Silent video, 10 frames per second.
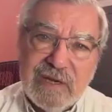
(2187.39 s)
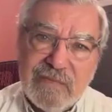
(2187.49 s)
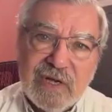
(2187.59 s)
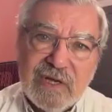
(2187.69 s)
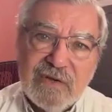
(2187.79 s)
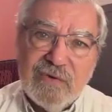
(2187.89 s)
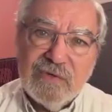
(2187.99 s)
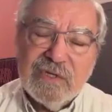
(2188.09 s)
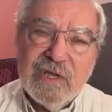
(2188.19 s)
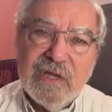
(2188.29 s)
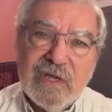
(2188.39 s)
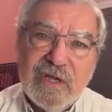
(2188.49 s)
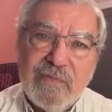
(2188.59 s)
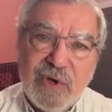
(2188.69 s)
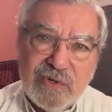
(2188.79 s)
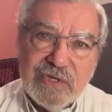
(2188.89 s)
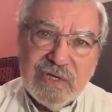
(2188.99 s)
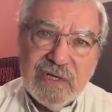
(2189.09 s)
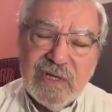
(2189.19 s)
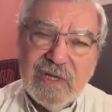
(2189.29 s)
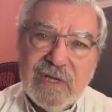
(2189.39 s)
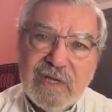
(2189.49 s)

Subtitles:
Anybody who's opposing